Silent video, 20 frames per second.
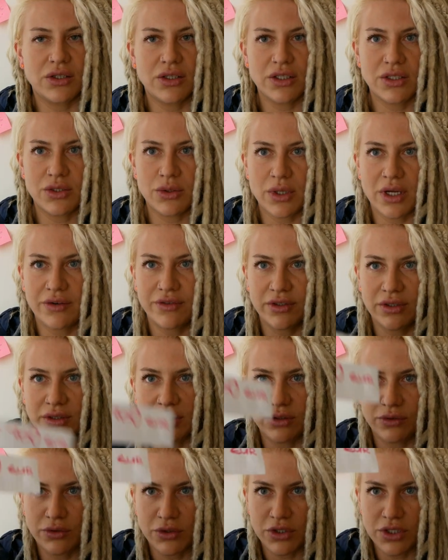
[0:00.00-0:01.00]
you can do
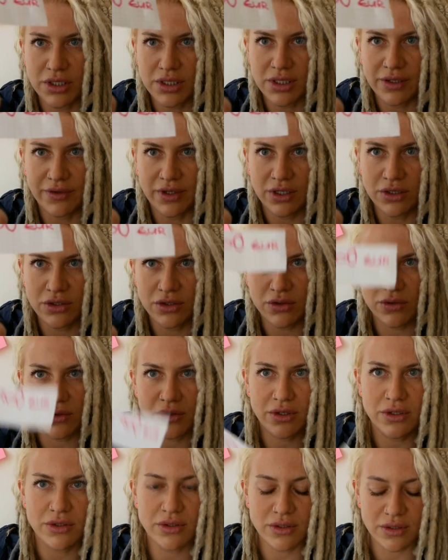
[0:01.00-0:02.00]
everything for just 700
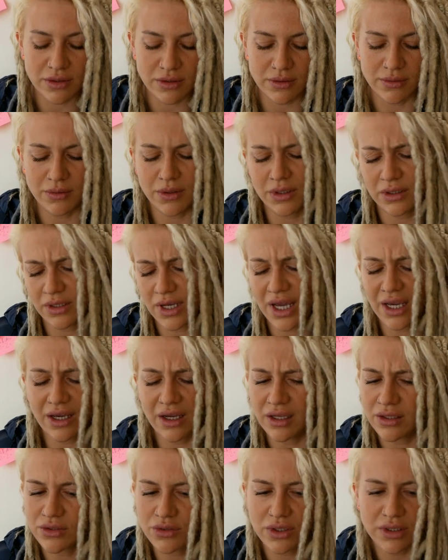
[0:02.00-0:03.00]
euros or
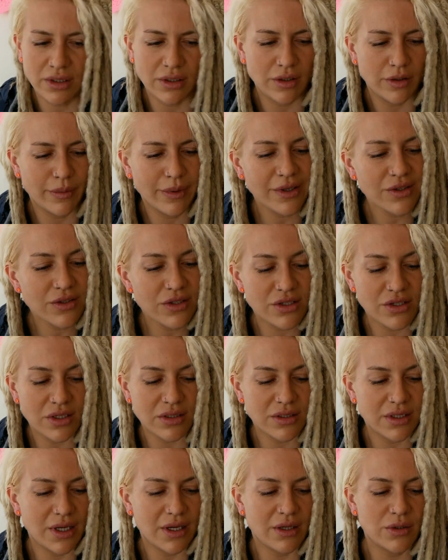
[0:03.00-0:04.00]
800 thereabouts,
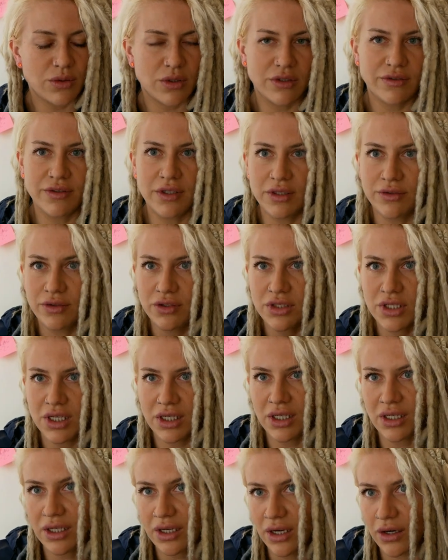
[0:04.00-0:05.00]
just the entry fee if you're
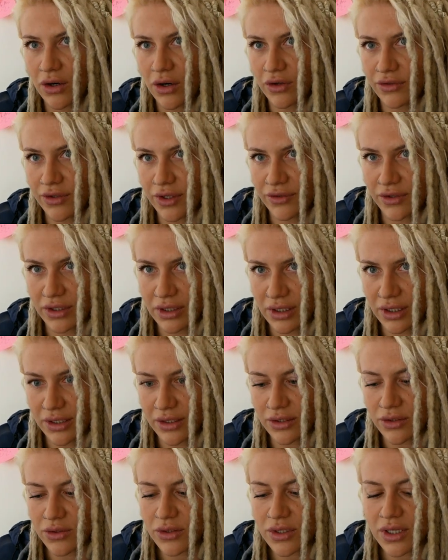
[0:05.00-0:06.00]
taking care of everything
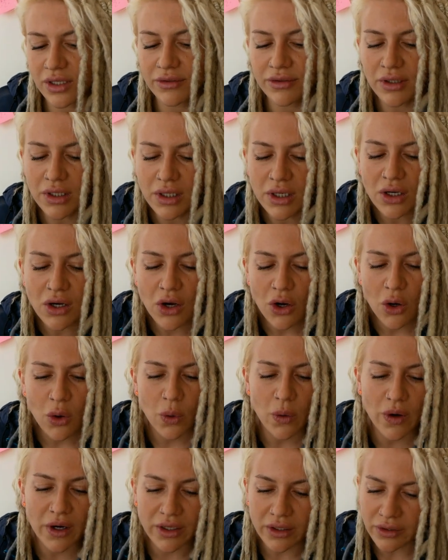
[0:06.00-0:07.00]
else yourself,
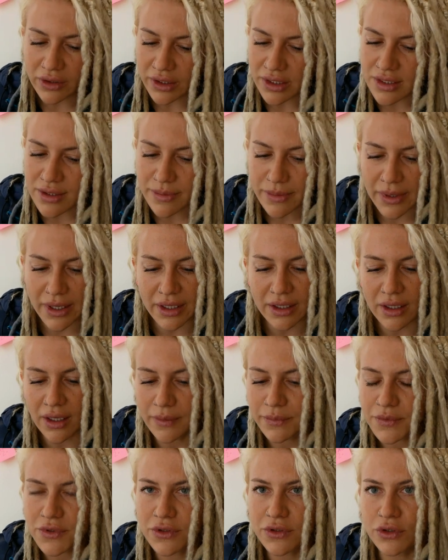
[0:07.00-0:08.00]
or you can spend
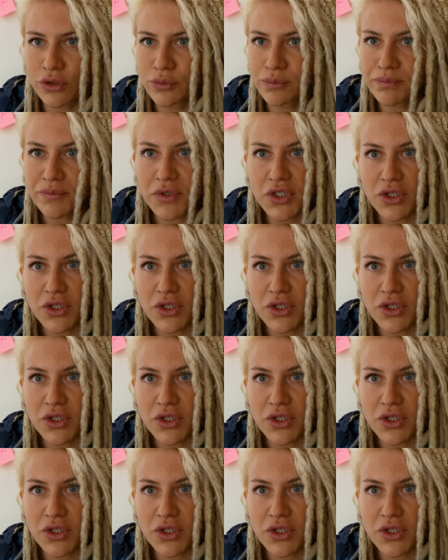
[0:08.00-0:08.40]
up to